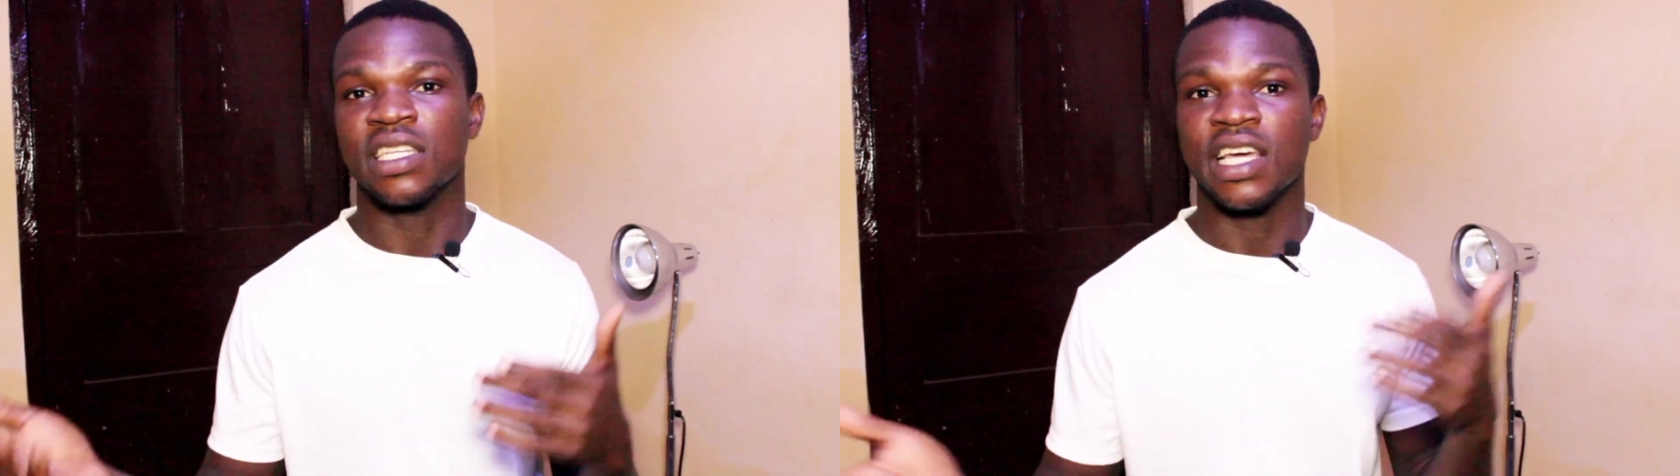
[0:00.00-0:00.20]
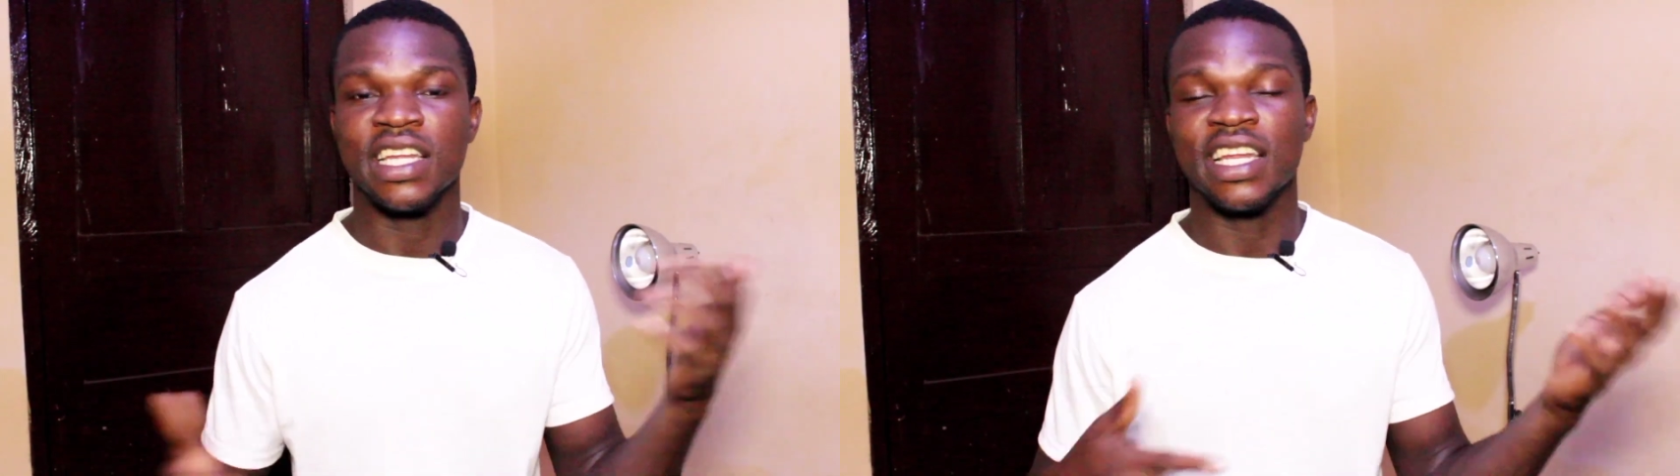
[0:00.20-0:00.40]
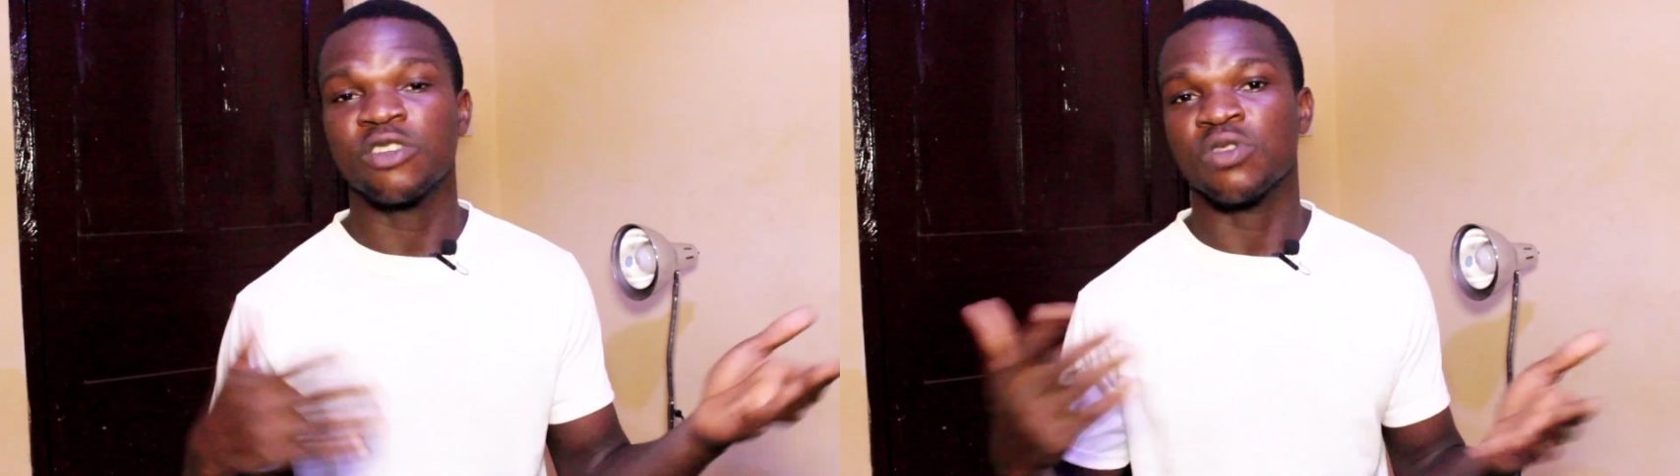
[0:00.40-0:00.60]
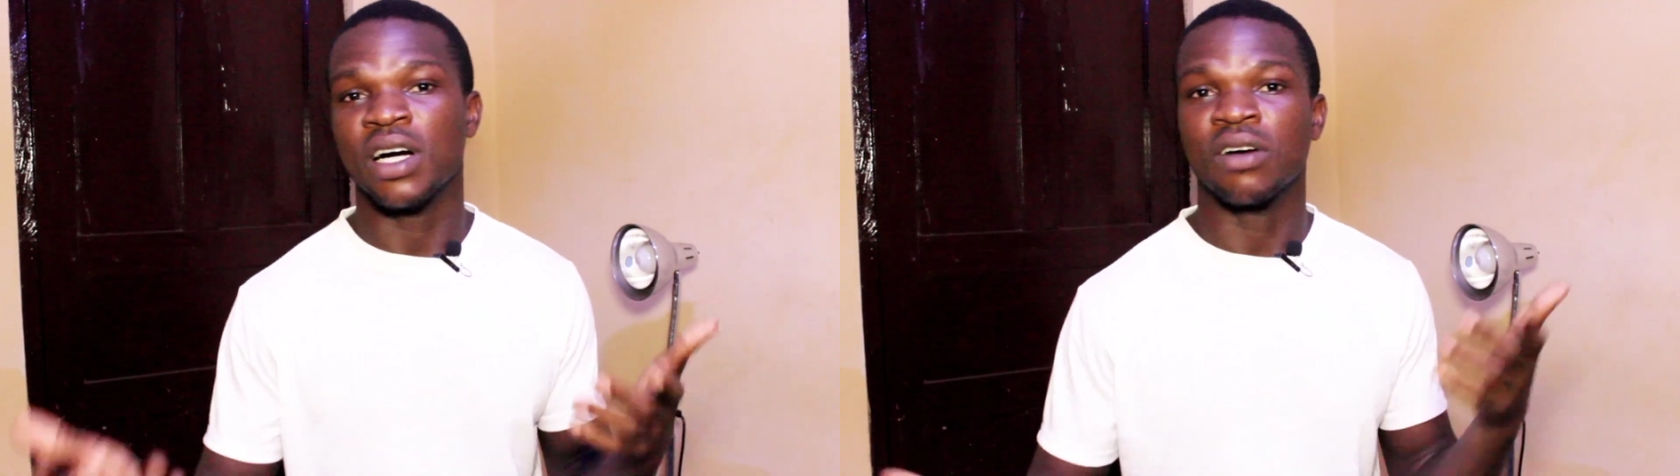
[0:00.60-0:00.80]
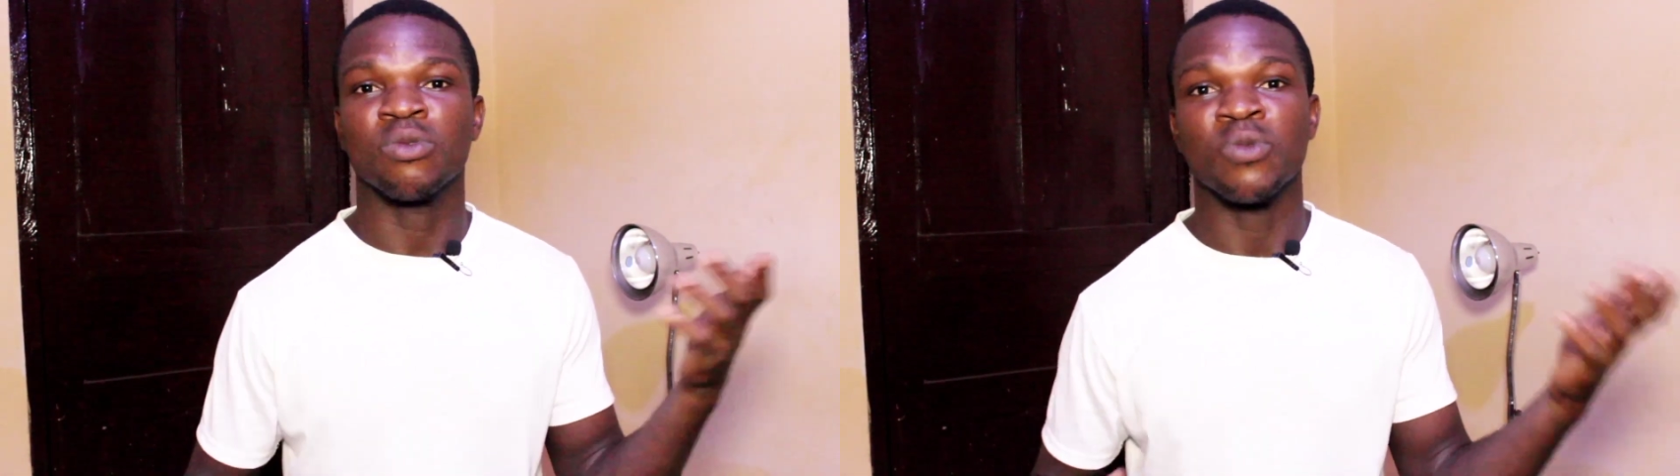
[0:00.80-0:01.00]
the
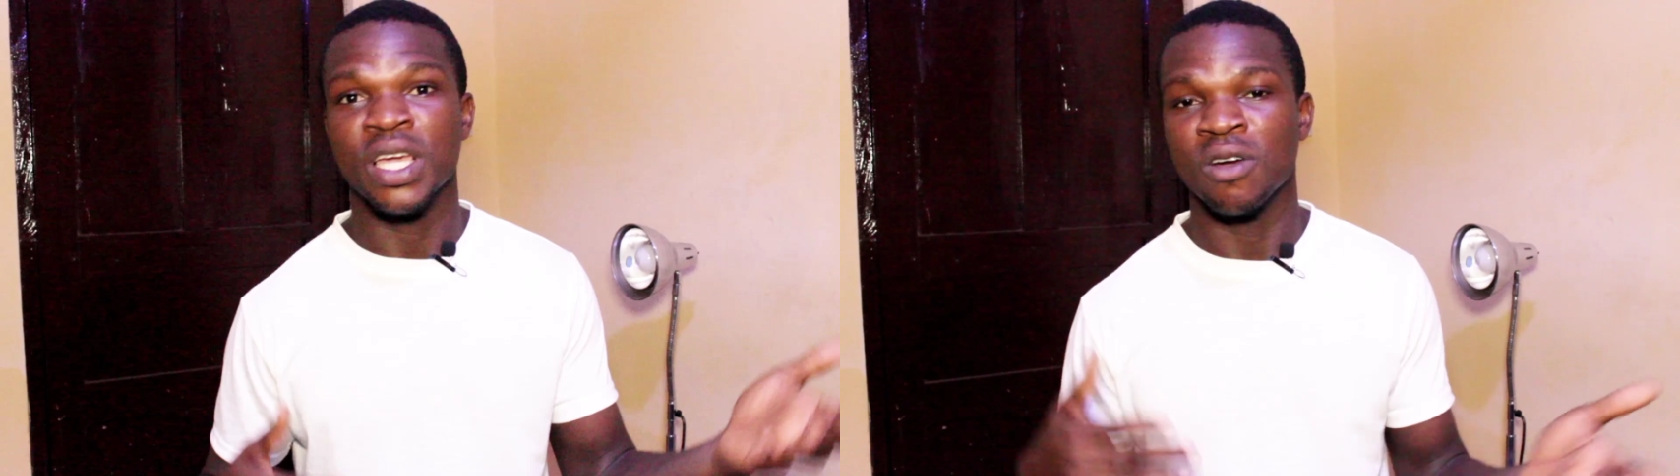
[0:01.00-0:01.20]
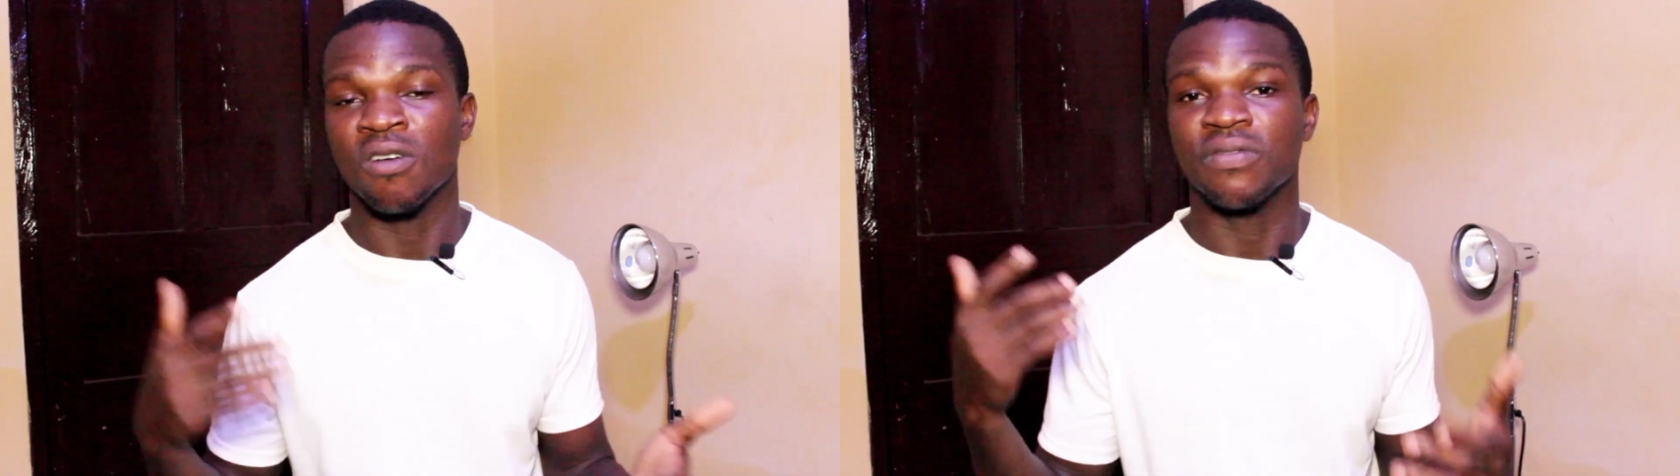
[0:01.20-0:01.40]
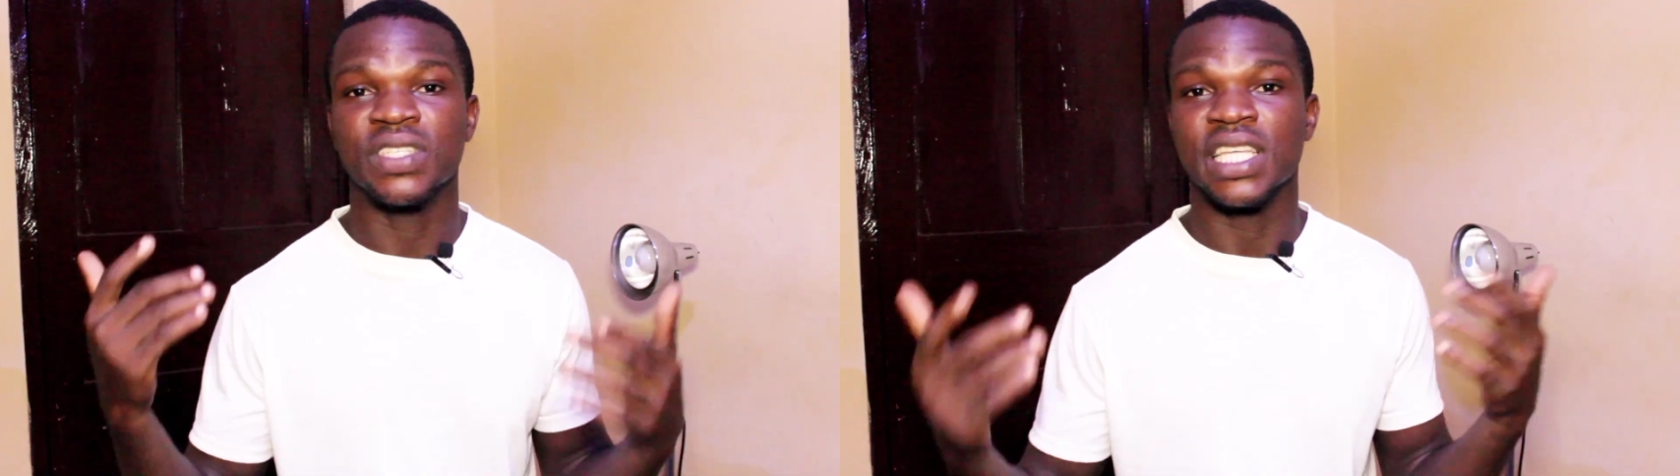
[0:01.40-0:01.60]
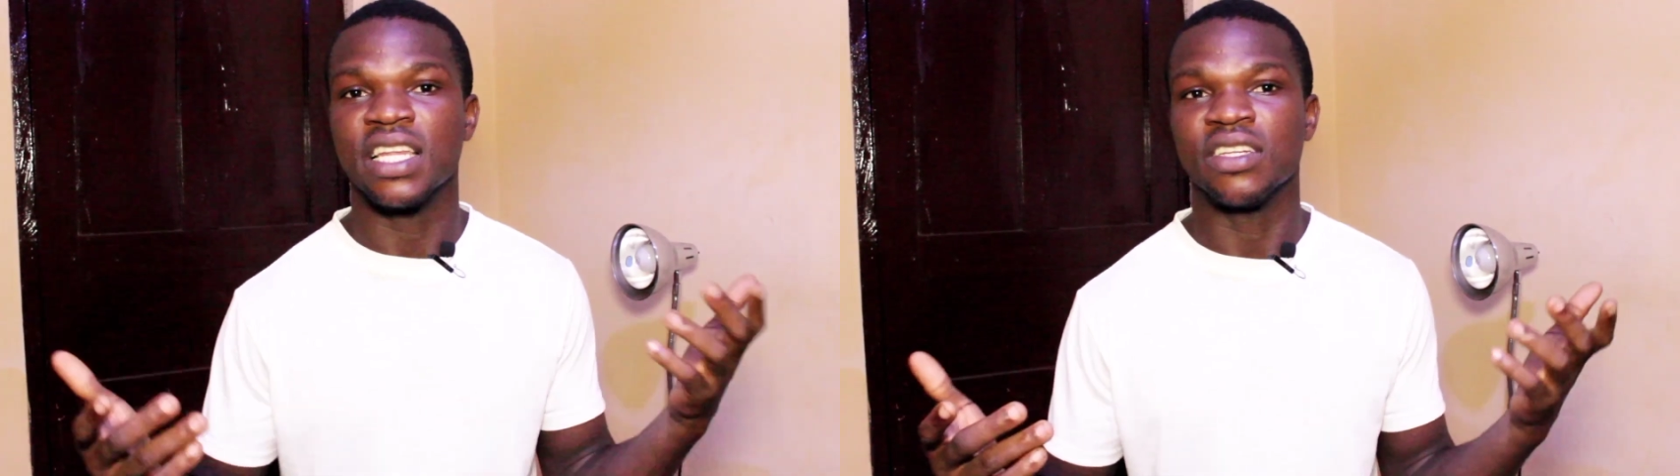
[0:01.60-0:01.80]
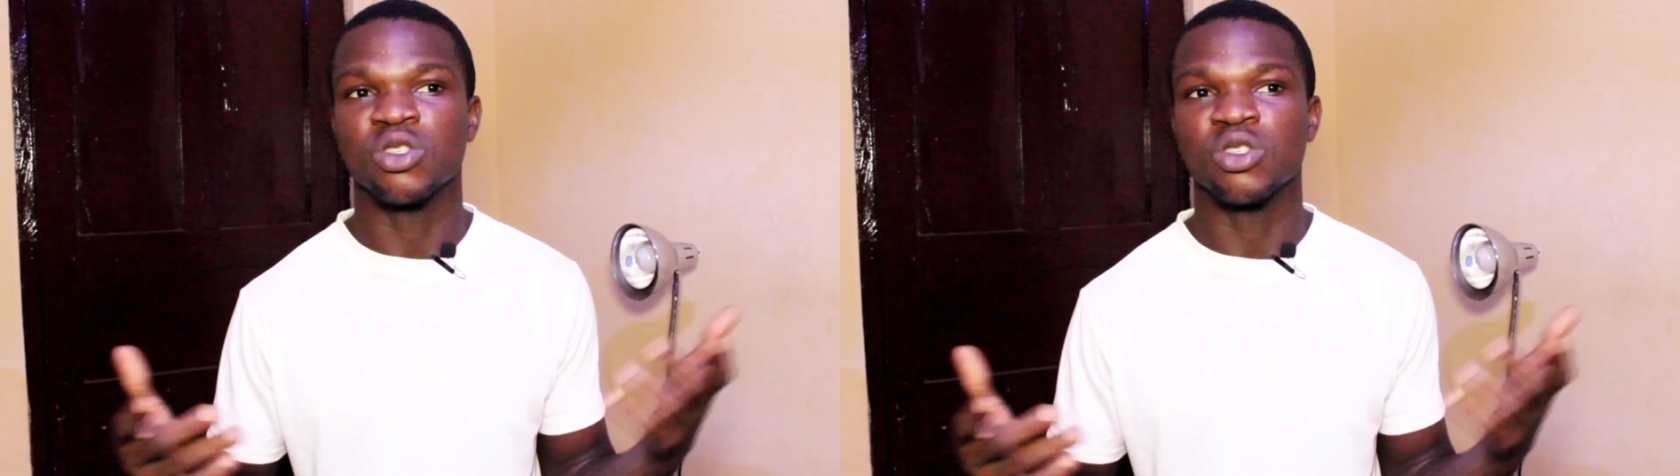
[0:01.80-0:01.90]
natural way of selling.